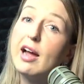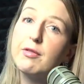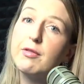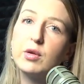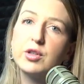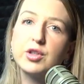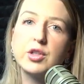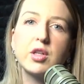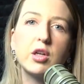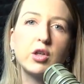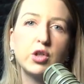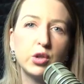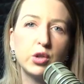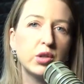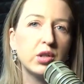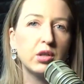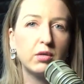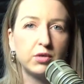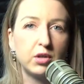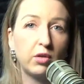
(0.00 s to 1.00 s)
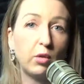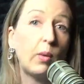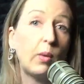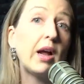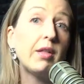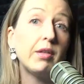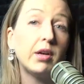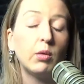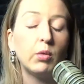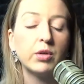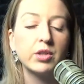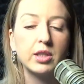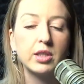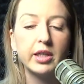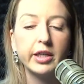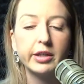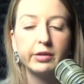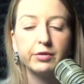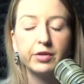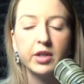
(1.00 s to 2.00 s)
life, which is conducive to the way that I want
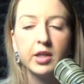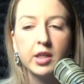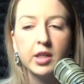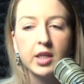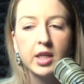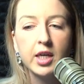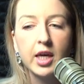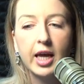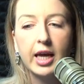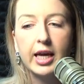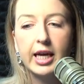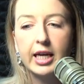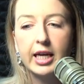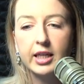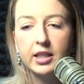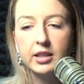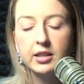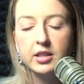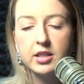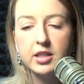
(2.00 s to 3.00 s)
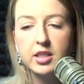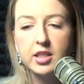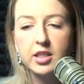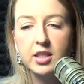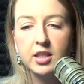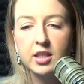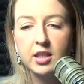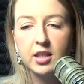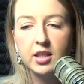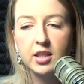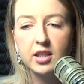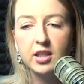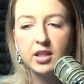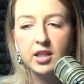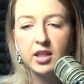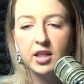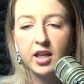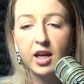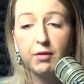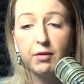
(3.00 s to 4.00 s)
to live. And
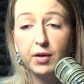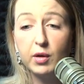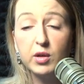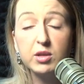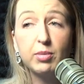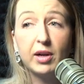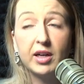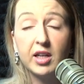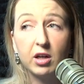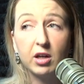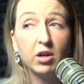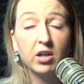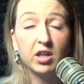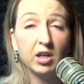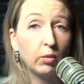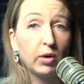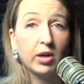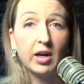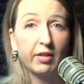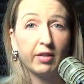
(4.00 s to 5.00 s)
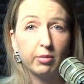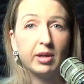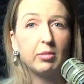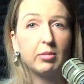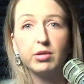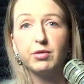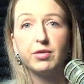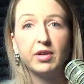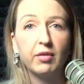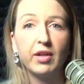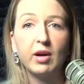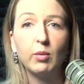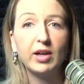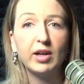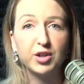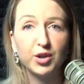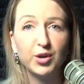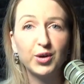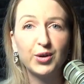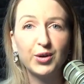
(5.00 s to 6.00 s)
it feels bloody good, and I want other people to feel that
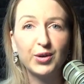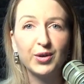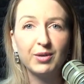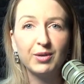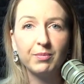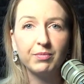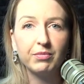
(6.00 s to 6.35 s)
way too.